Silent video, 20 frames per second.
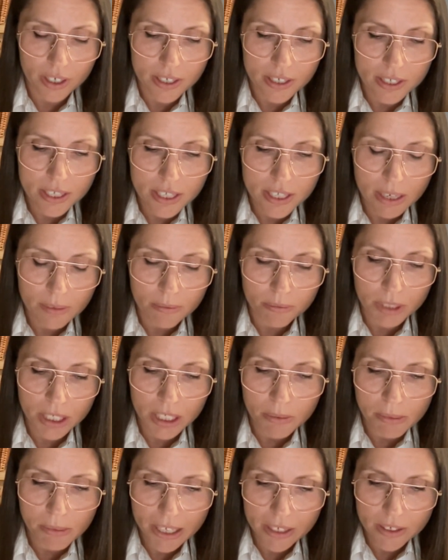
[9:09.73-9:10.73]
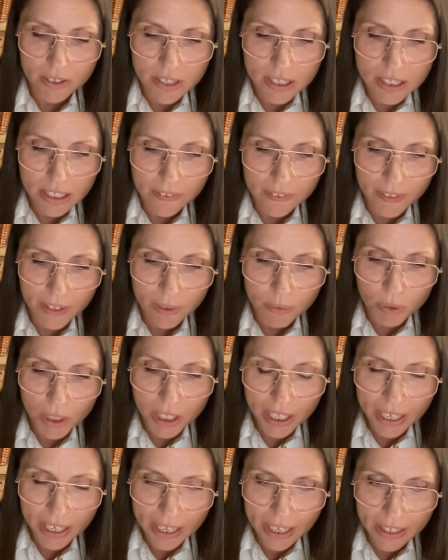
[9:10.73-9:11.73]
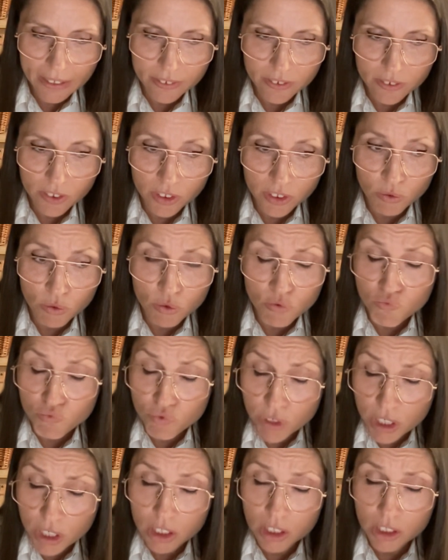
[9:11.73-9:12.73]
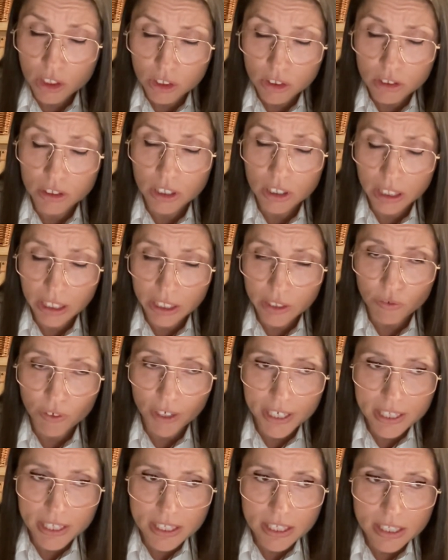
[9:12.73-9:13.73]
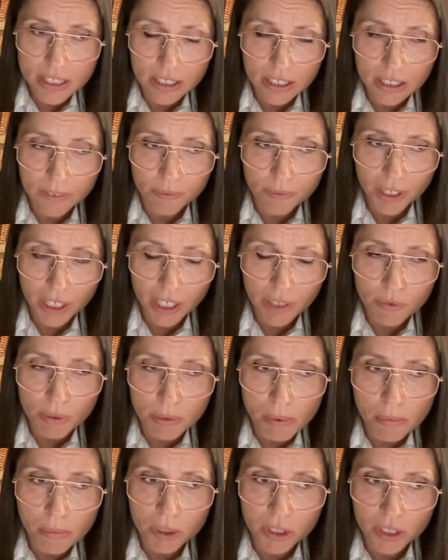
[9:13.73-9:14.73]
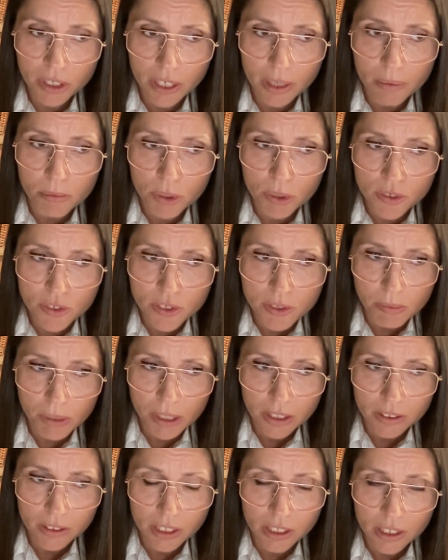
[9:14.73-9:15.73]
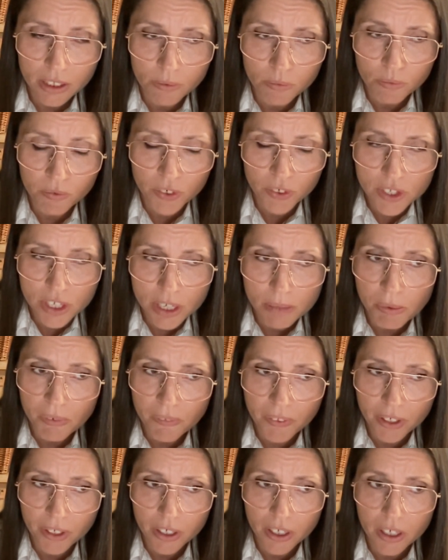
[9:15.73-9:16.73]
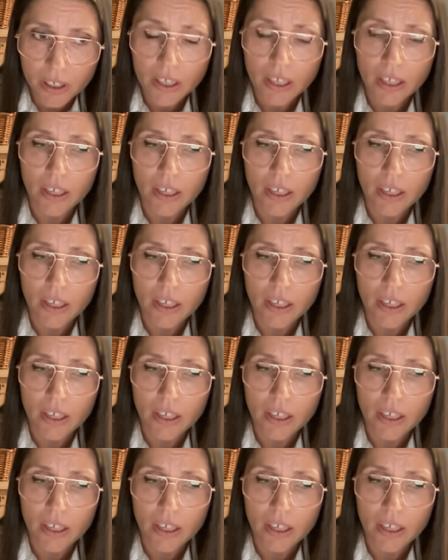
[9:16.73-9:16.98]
some emails. And then we had really good click rates. I can't remember the numbers, but for some of the